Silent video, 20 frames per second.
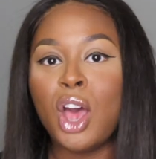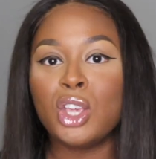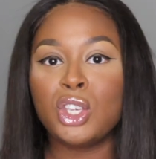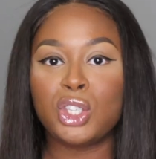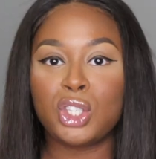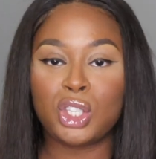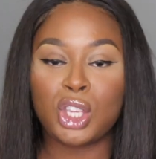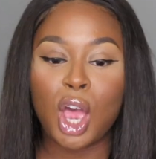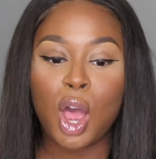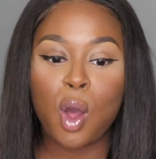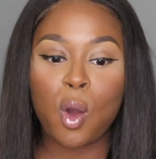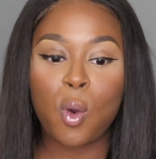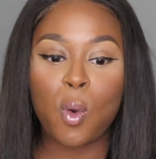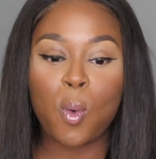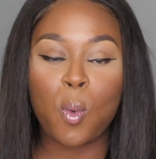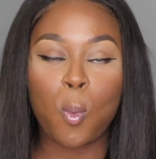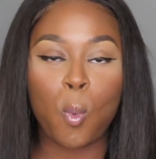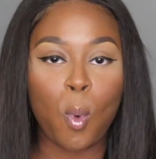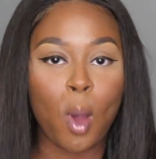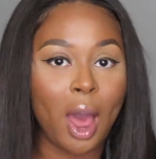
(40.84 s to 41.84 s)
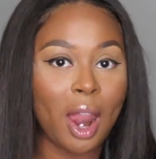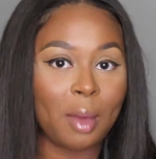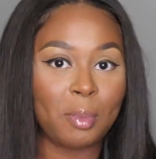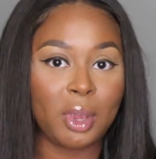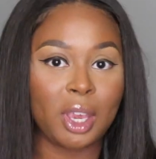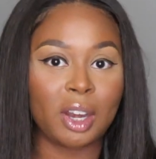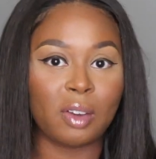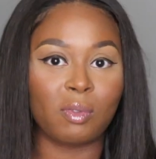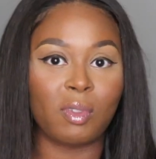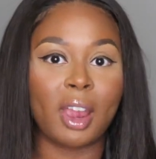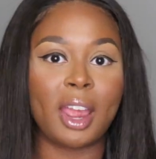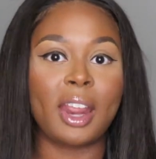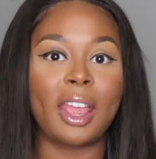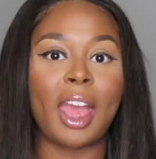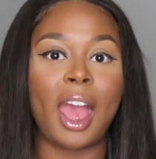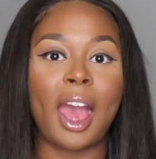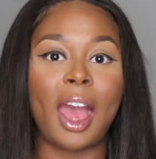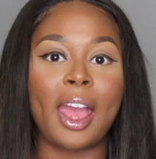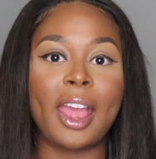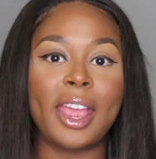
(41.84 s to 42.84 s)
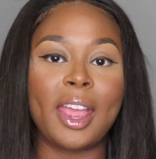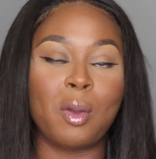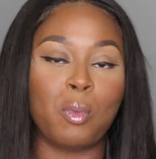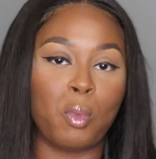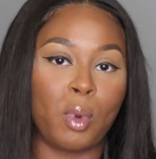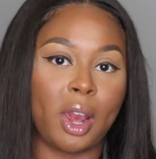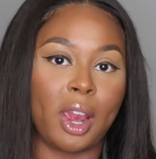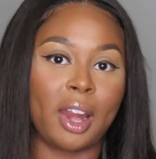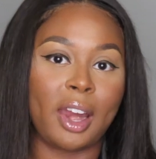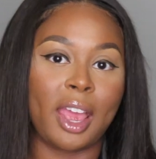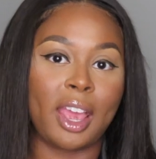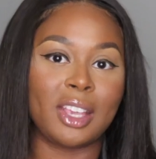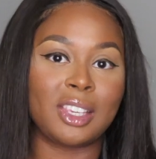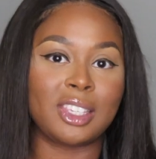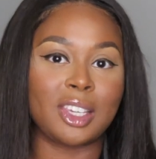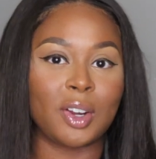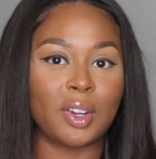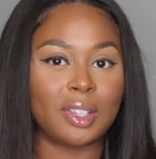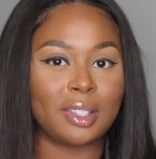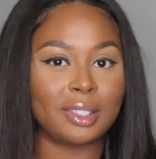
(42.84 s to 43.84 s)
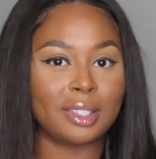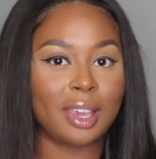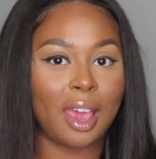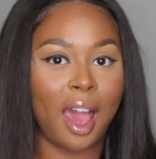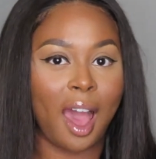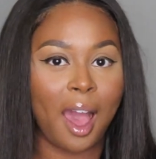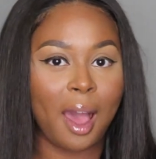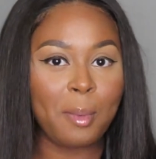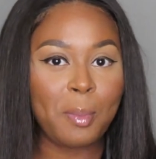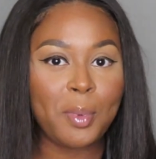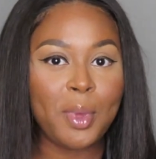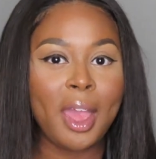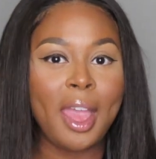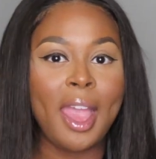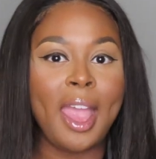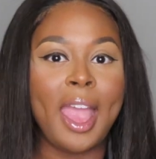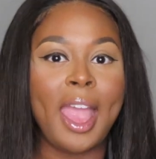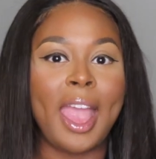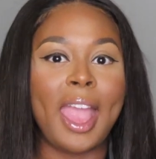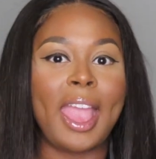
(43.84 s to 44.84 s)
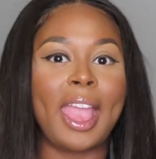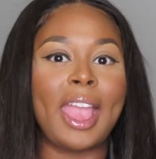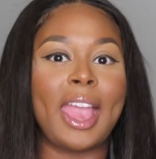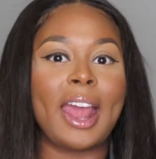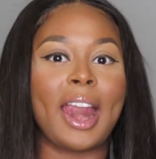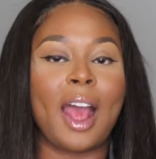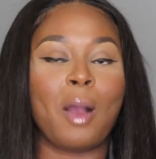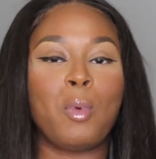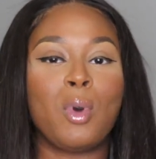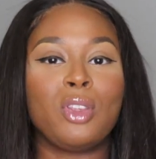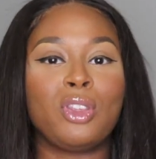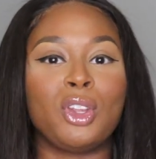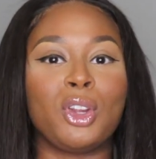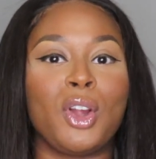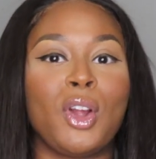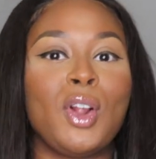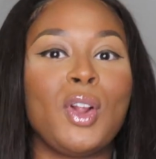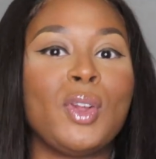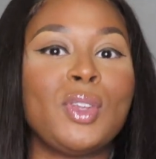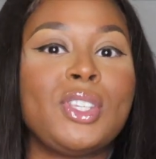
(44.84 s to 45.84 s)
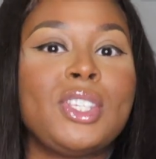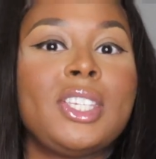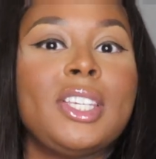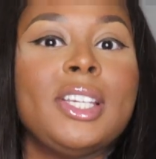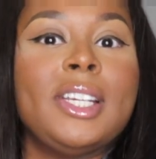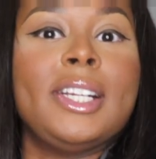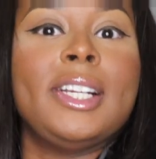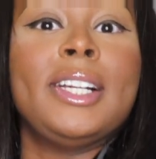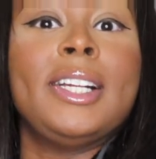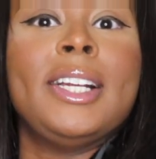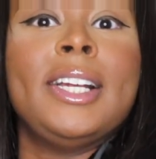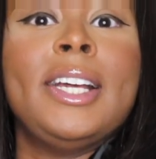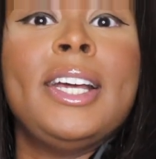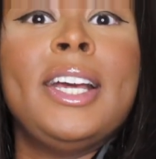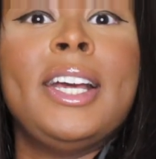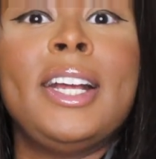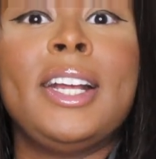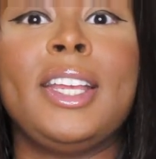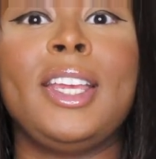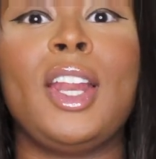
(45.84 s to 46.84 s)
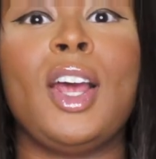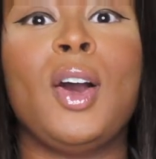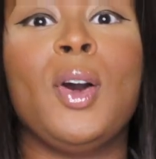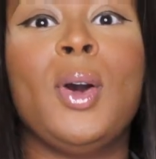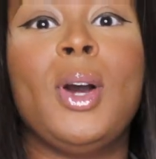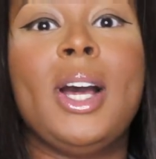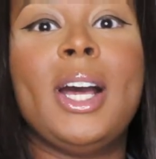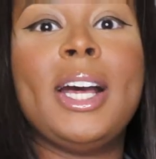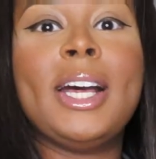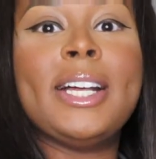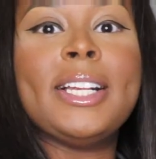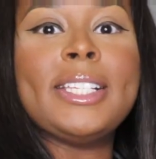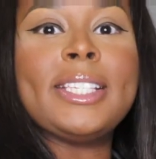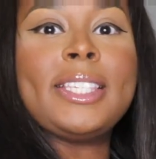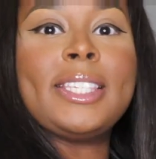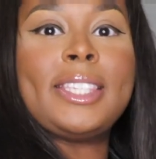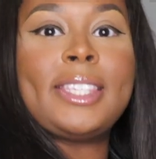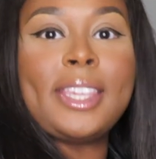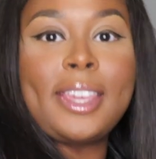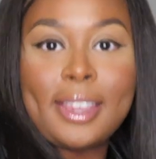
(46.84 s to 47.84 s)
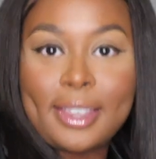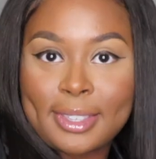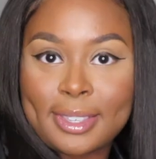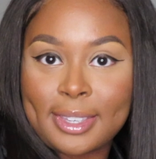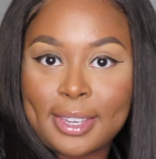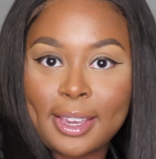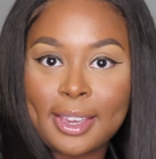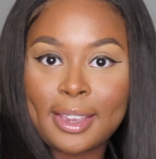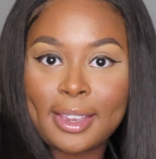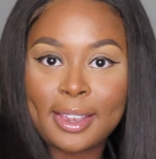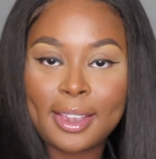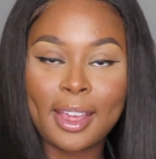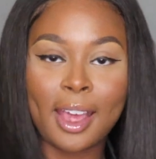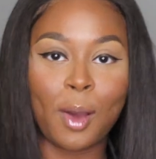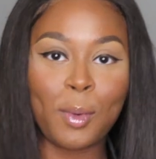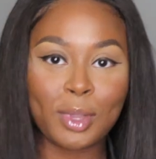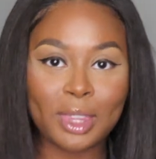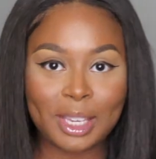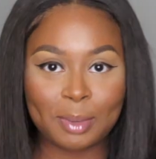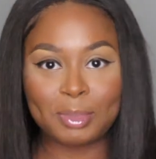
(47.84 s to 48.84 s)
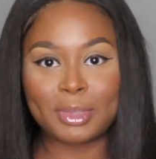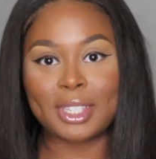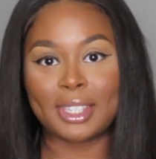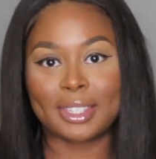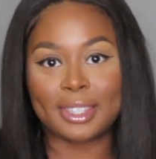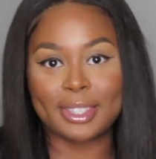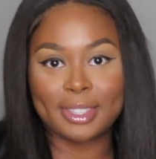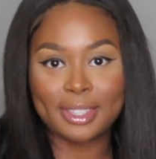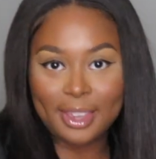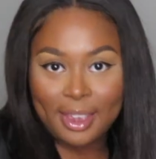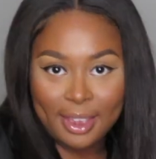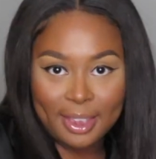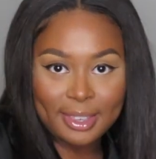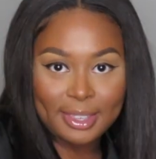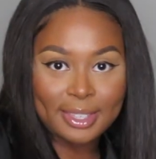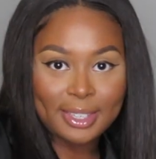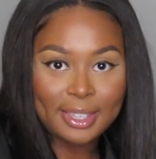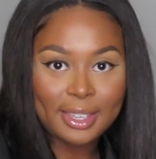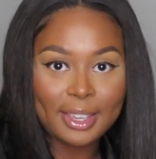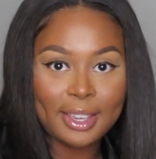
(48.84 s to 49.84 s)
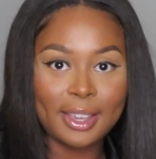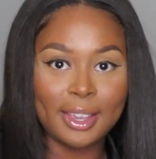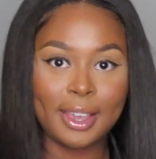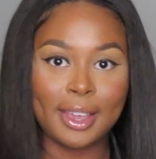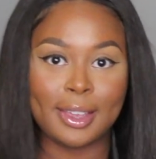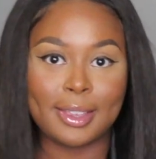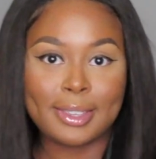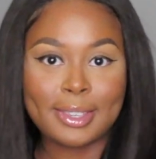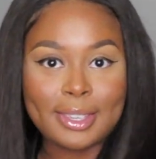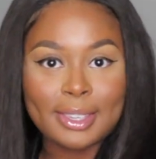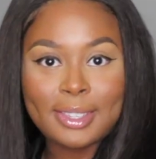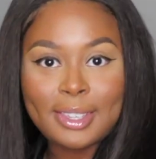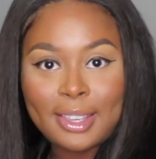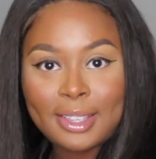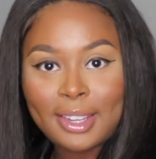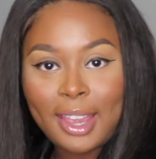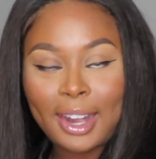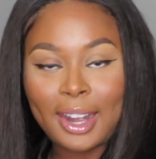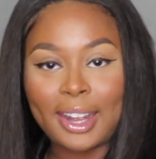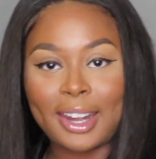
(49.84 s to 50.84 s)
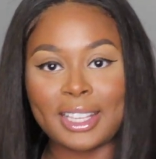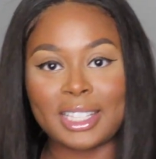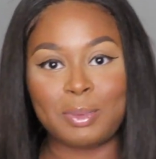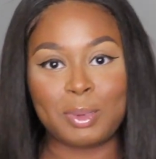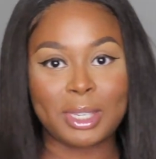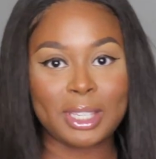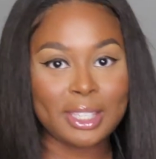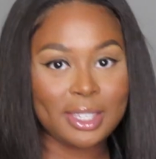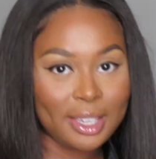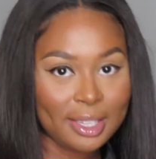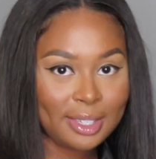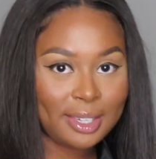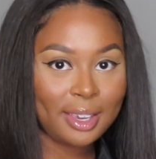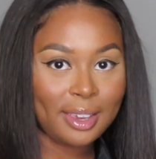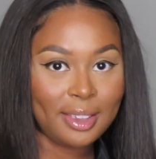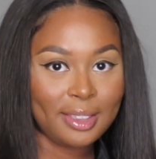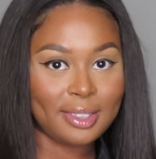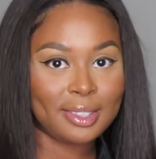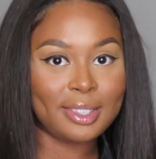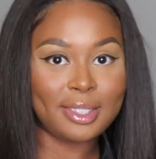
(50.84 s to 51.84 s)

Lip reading: So while I'm getting ready, I am wearing a certain top, and I want the girls to, you know, sit. I want them to sit how they need to be sitting.